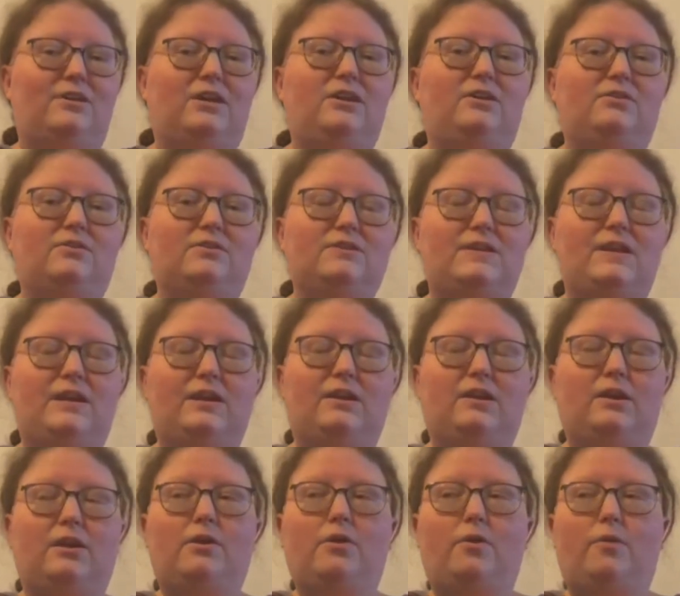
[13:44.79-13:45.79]
that you'll see in
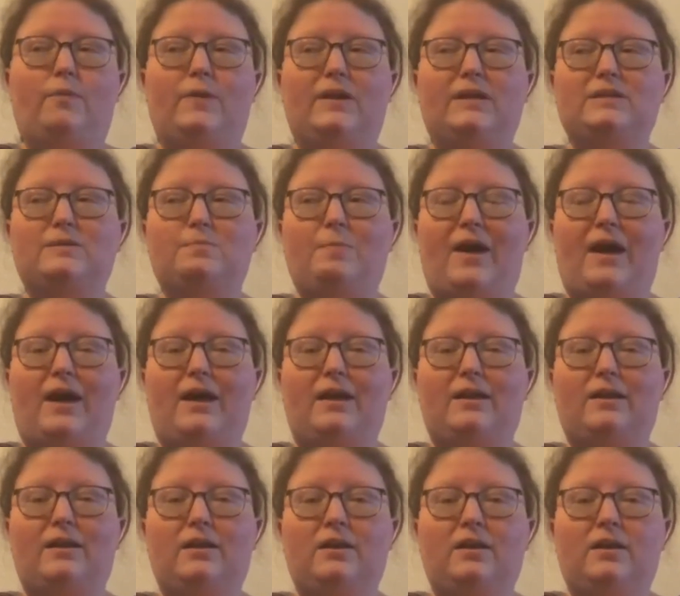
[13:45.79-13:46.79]
an Always
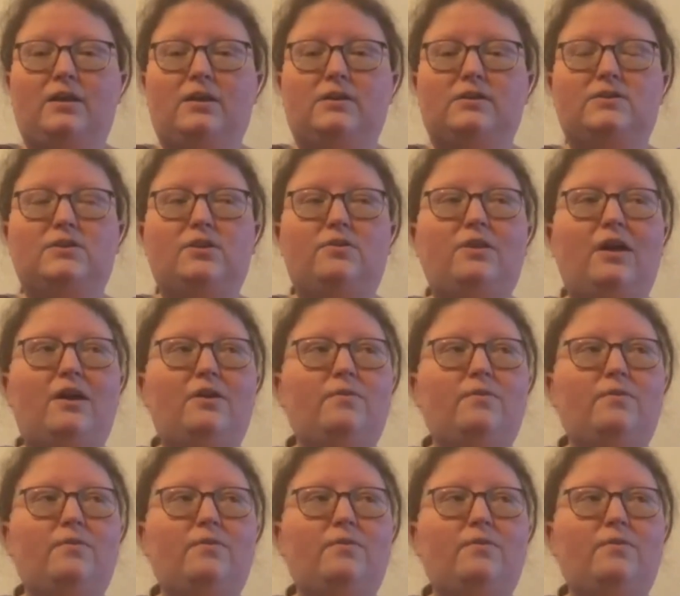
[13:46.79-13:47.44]
pad. So